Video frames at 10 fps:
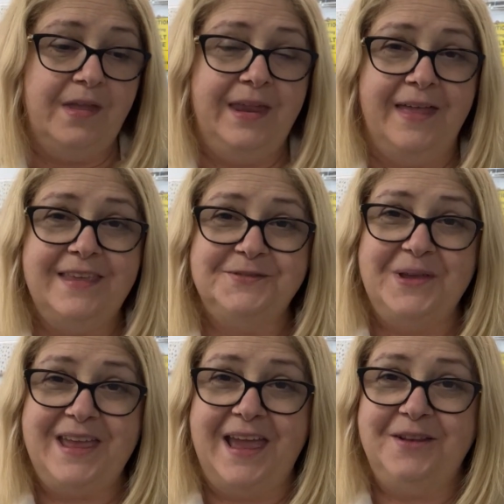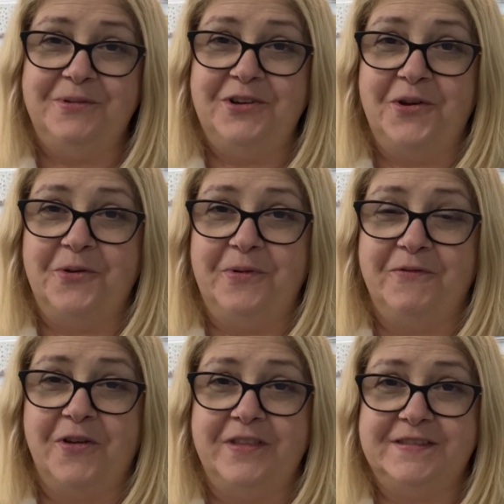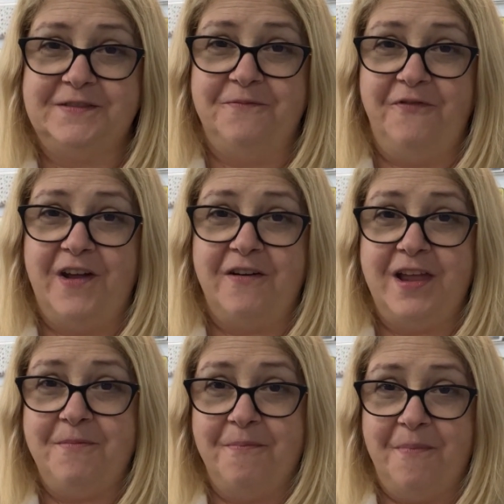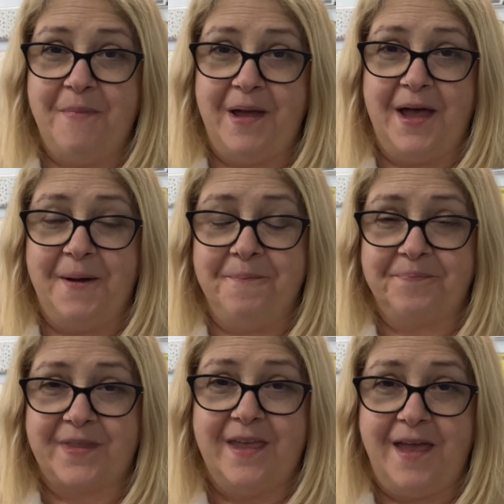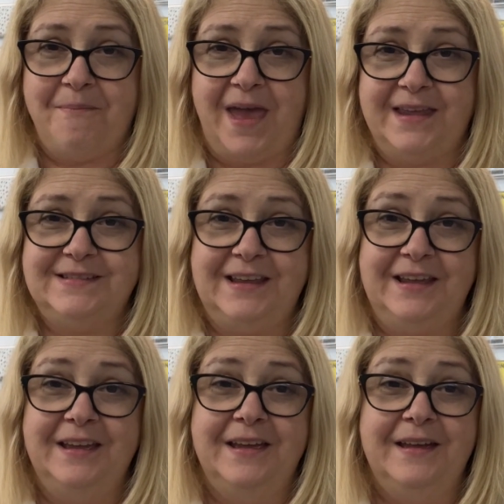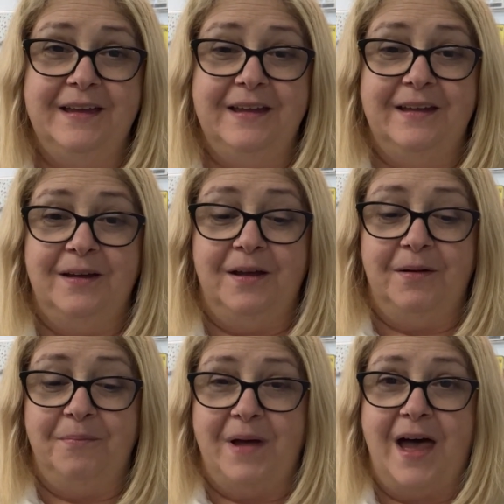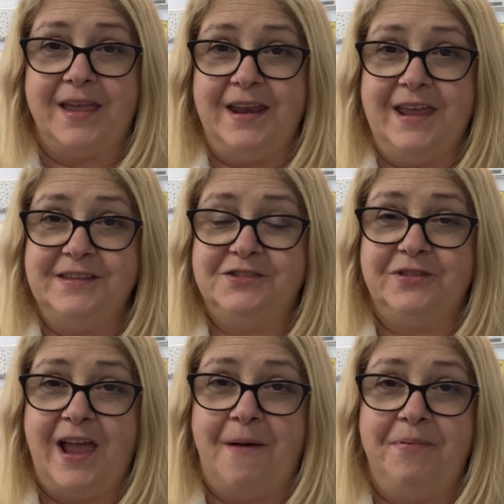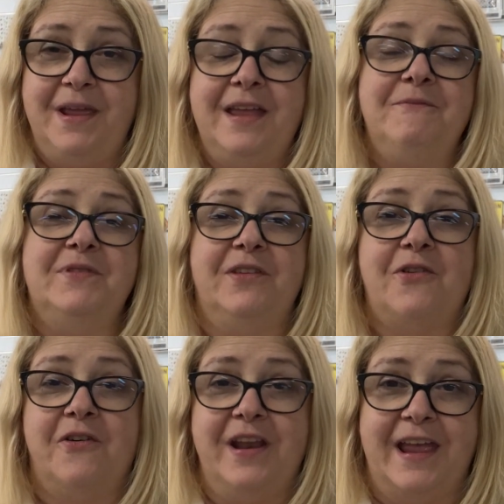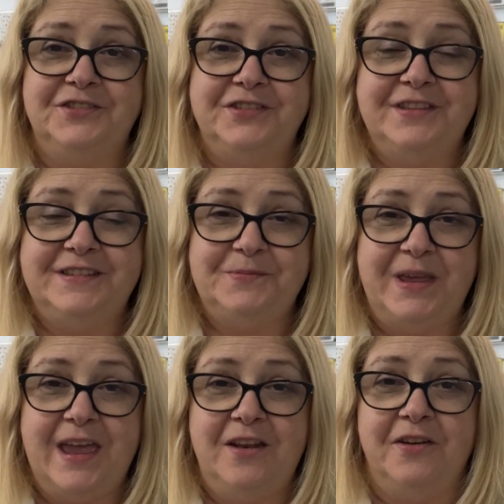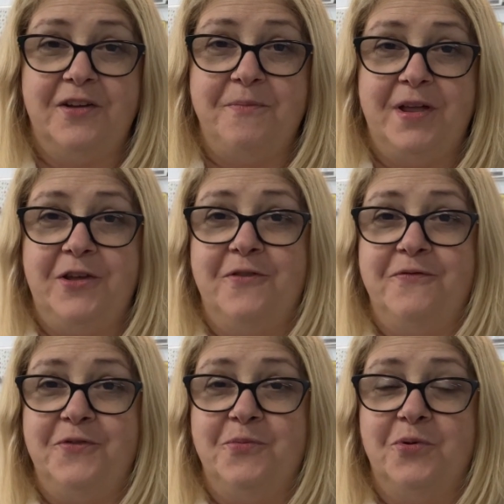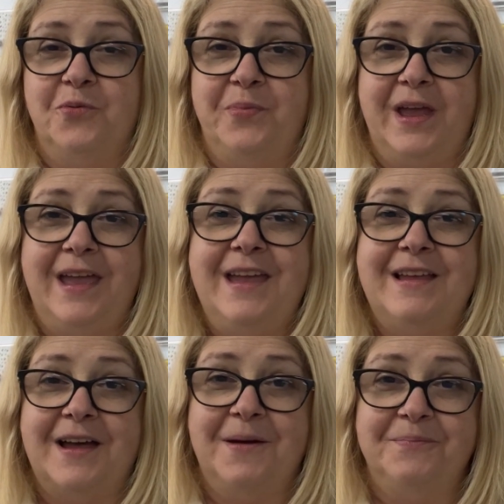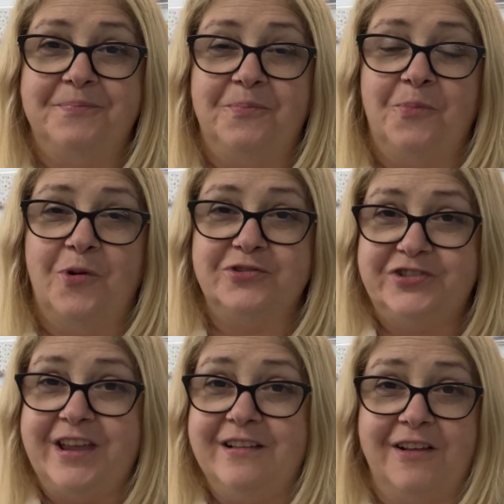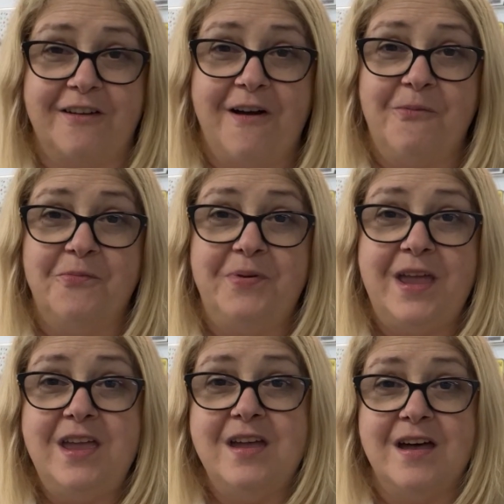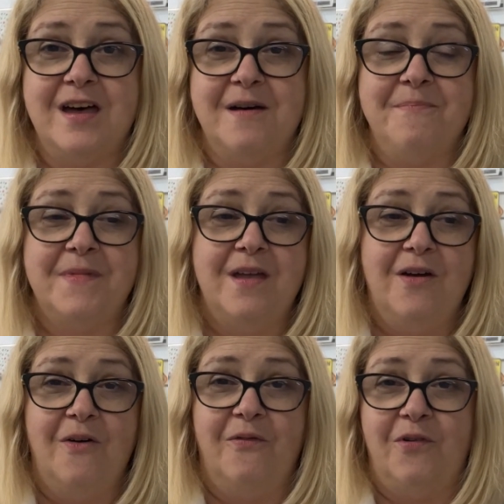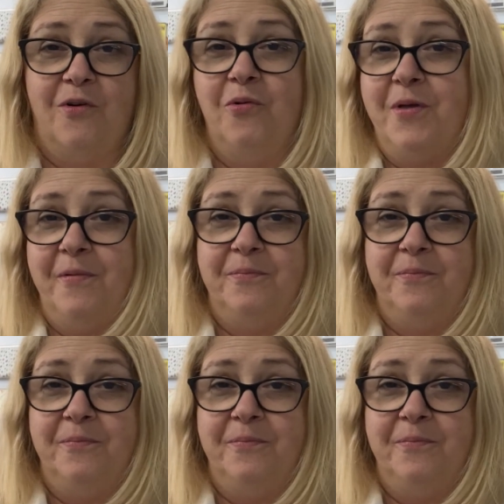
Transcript: Now this weekend we know that we've got this very amazing mark in history happening with the coronation this weekend. I know many of you will be watching, like I will be, all the